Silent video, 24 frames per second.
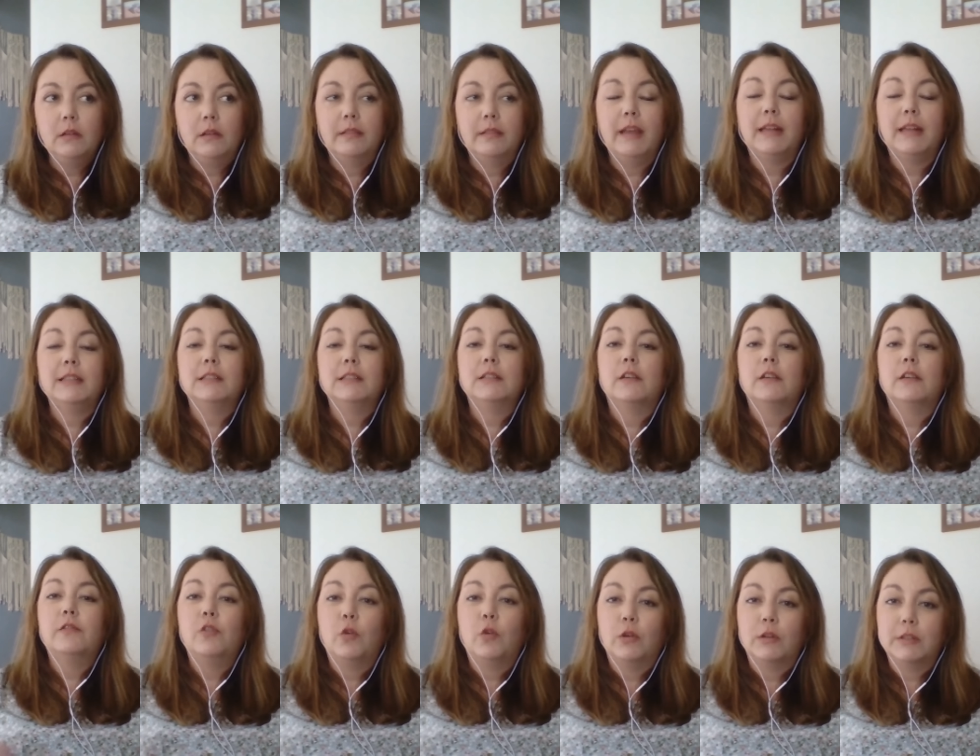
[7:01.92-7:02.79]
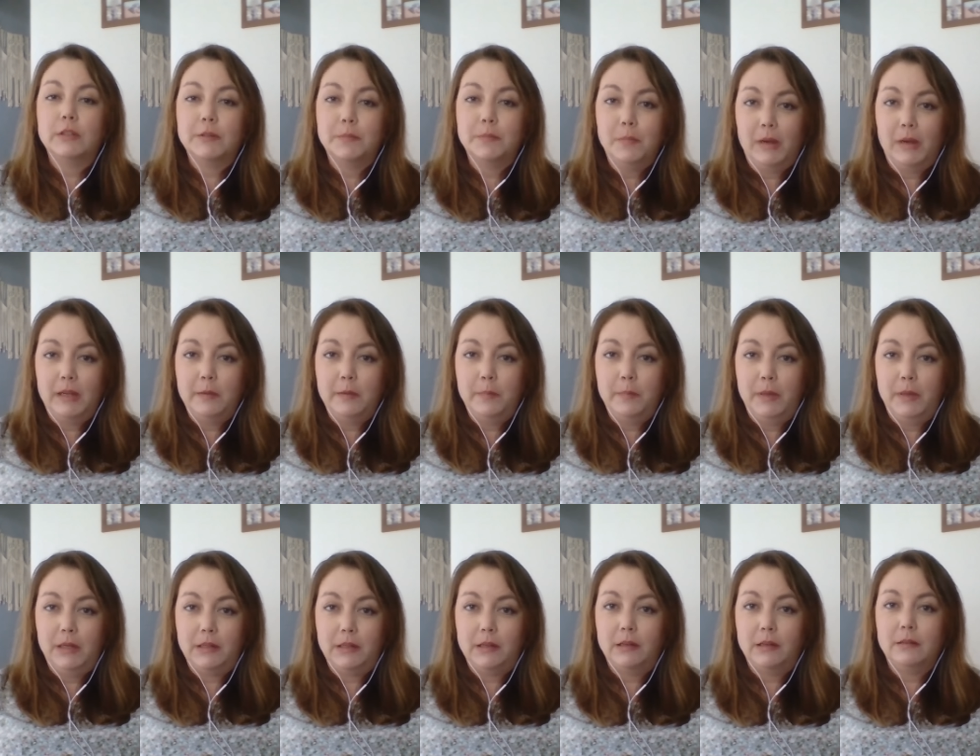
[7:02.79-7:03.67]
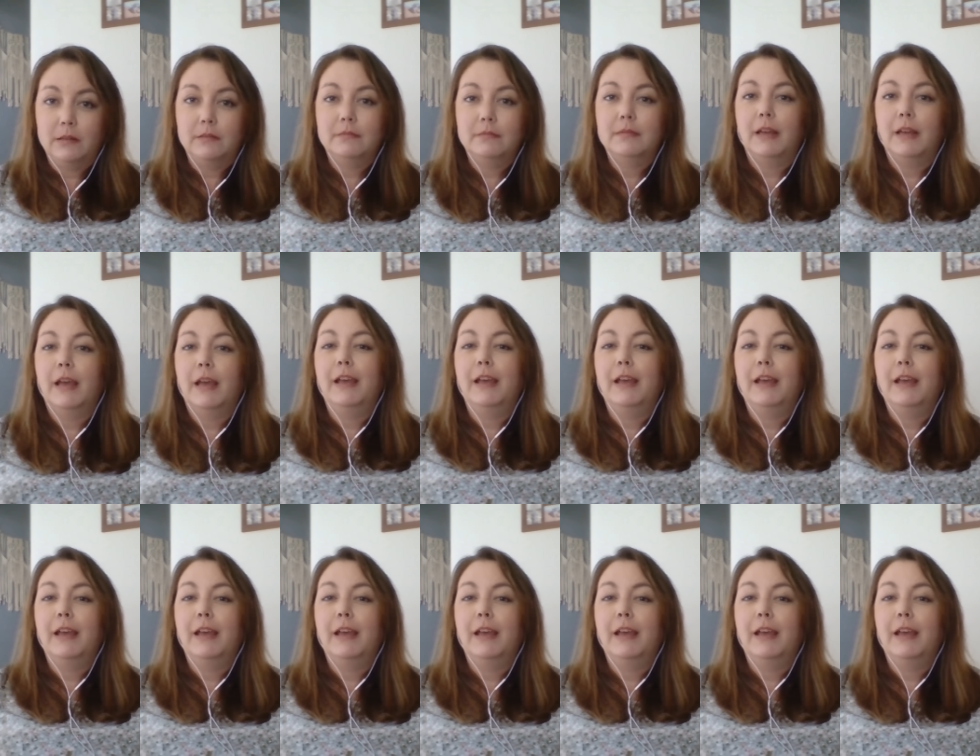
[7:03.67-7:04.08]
That's, of course, my opinion.